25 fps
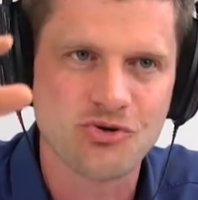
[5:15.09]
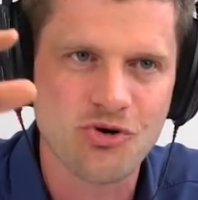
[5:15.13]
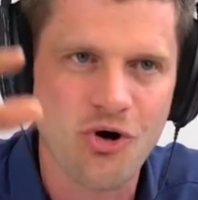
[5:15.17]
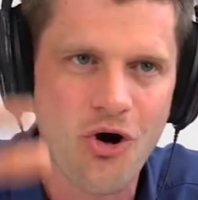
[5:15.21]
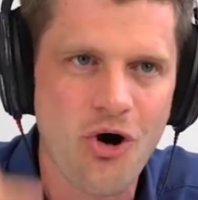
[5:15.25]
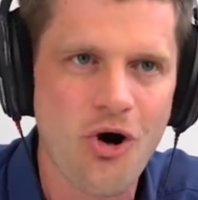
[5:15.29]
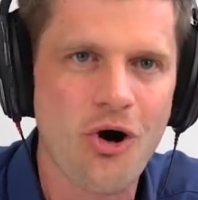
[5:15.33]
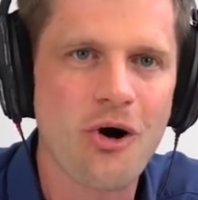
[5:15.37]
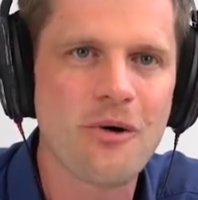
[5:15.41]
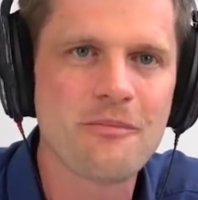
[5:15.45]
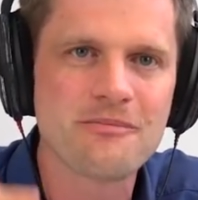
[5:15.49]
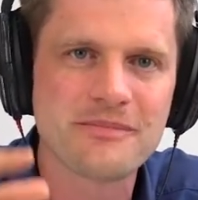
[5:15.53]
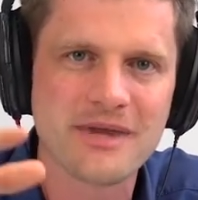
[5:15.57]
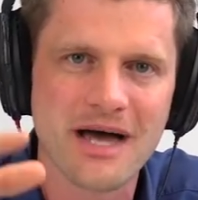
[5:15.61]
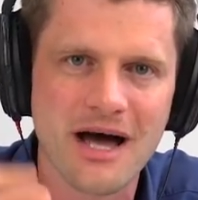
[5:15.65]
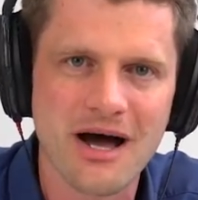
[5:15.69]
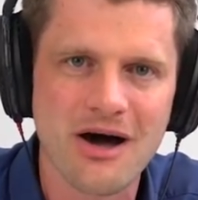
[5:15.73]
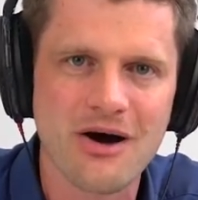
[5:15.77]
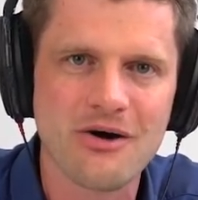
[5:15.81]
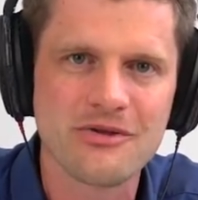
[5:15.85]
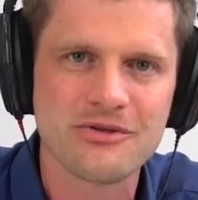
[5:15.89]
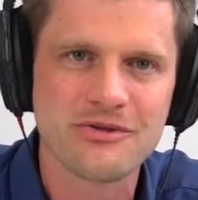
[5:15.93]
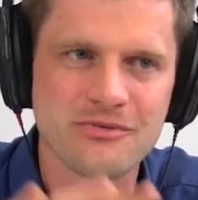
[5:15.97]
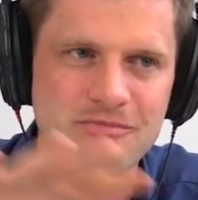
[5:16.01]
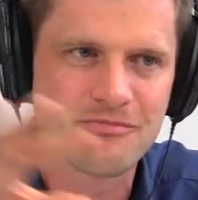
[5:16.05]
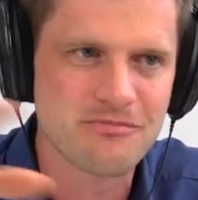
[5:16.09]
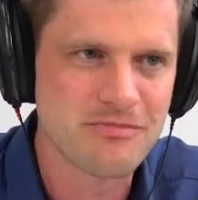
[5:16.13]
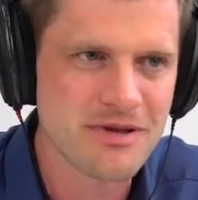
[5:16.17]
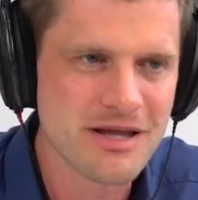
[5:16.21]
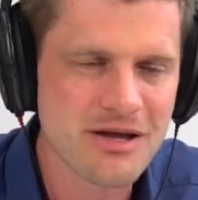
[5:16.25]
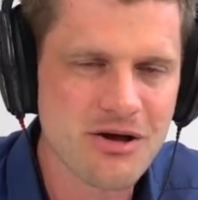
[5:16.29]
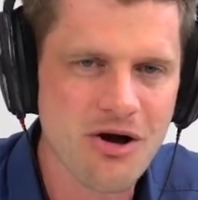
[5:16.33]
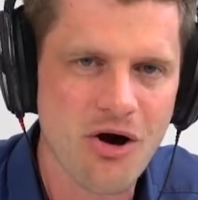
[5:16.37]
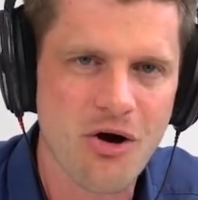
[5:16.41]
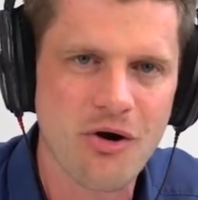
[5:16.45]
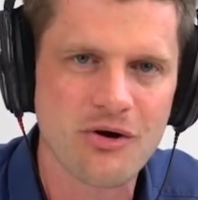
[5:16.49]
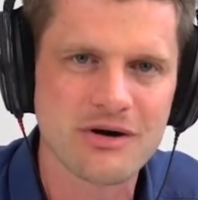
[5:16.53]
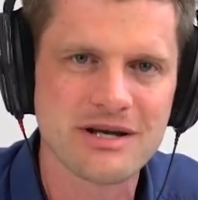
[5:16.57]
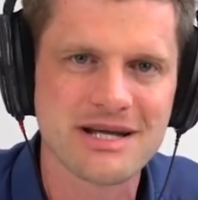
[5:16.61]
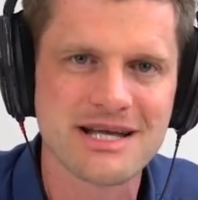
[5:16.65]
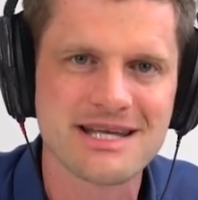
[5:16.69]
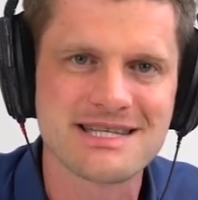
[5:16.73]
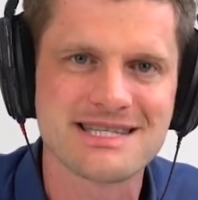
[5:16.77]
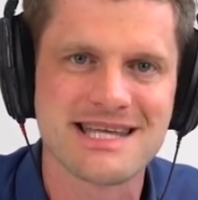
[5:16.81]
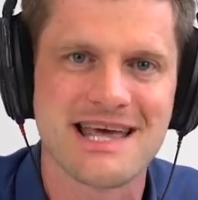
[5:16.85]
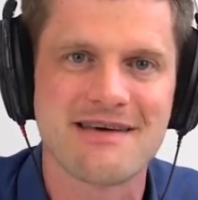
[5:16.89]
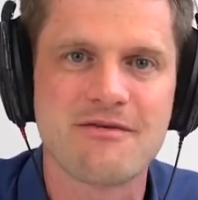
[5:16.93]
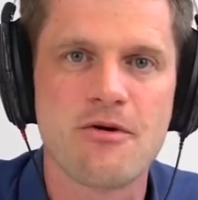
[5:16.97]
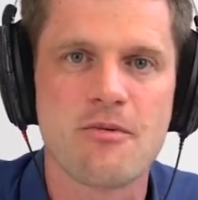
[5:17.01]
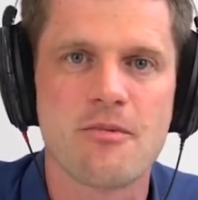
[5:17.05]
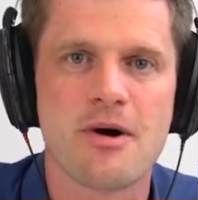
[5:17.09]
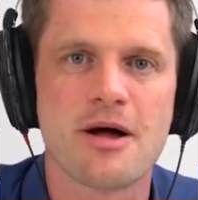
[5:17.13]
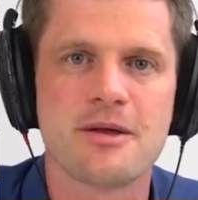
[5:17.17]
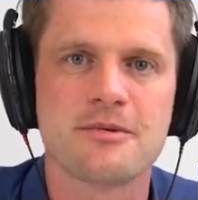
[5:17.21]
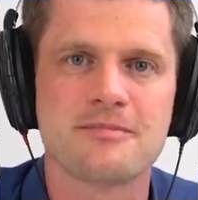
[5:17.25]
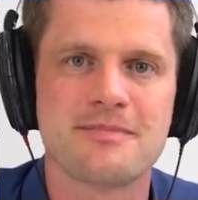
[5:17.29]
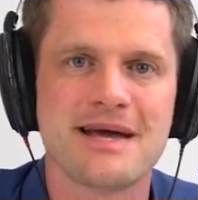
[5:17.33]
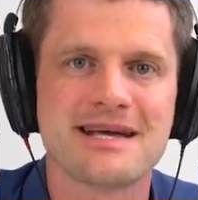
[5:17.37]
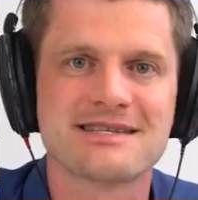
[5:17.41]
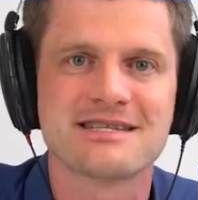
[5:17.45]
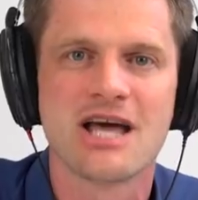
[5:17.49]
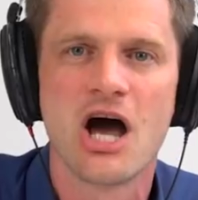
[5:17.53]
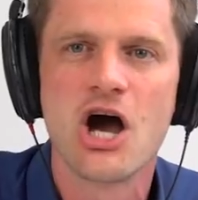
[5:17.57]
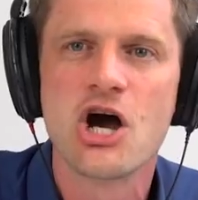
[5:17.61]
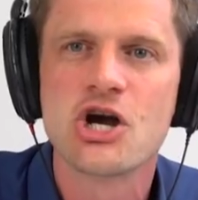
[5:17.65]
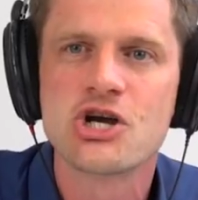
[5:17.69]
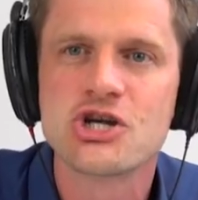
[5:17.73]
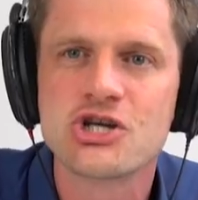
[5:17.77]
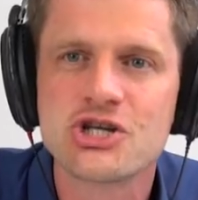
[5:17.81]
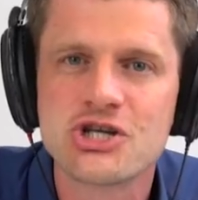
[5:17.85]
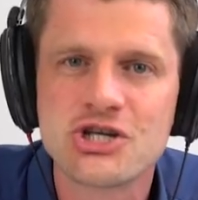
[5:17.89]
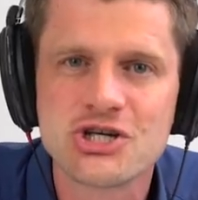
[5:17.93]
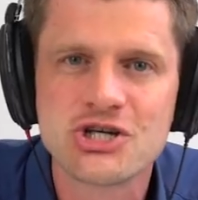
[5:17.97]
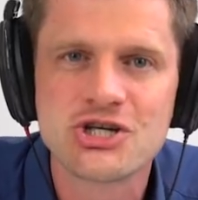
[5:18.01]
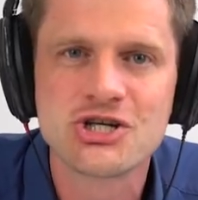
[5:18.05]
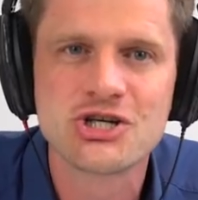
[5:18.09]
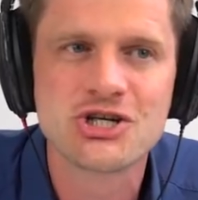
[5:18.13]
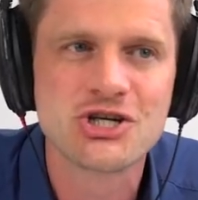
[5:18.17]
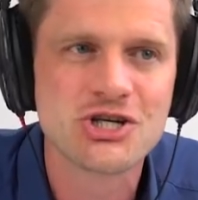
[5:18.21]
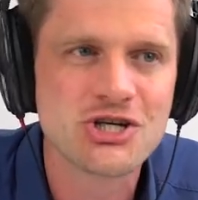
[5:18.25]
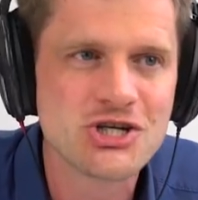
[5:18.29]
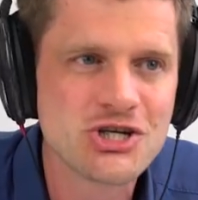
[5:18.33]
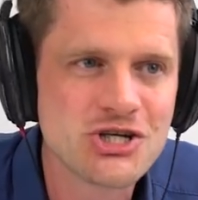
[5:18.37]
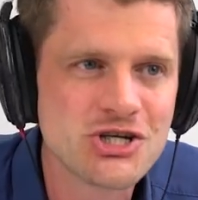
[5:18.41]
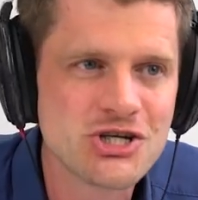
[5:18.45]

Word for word: calm down the big audience. Everyone make shh.